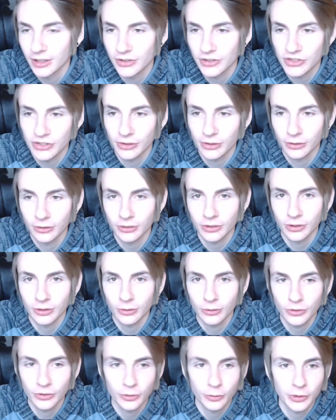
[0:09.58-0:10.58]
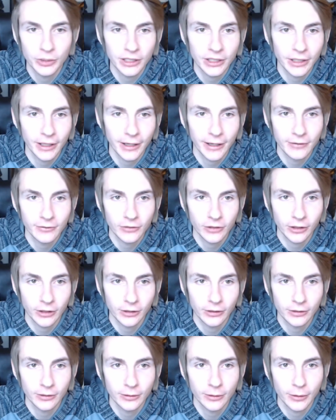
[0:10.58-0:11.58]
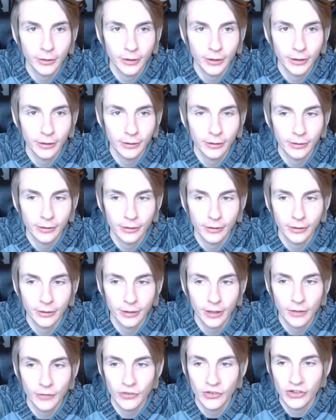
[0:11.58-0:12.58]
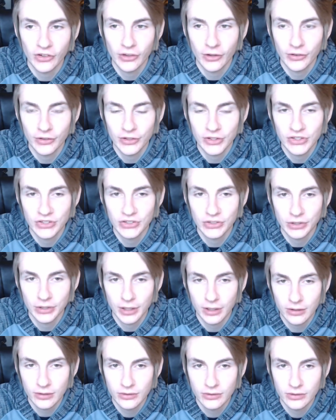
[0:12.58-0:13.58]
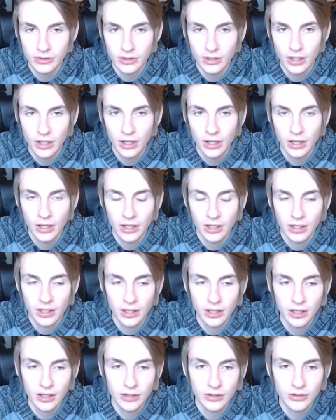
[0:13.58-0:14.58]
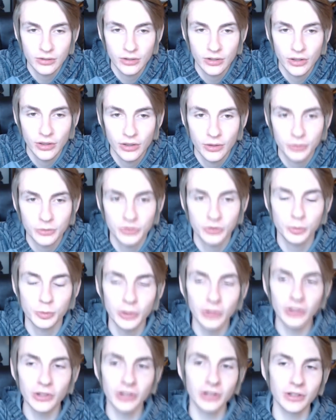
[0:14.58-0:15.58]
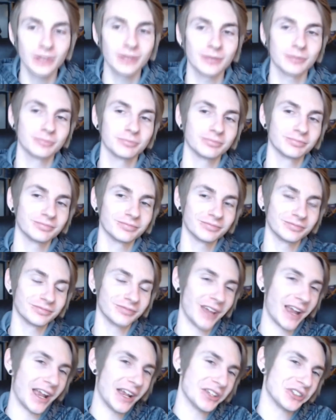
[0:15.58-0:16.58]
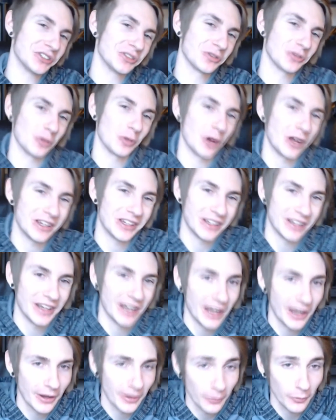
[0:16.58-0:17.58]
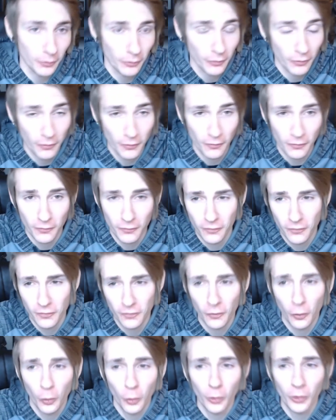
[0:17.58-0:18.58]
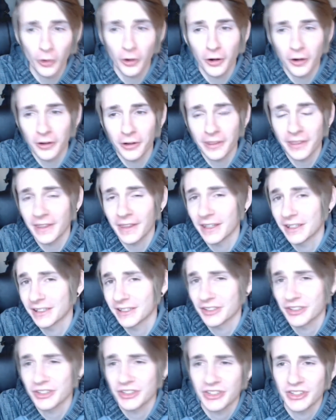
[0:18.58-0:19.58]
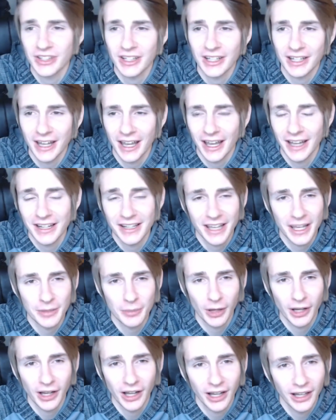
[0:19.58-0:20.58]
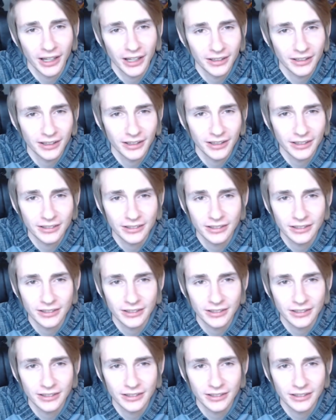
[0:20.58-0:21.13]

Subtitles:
it's still, only a week and a half in, and I haven't done this yet. And there was really, as of right now, four things that I kind of had my eye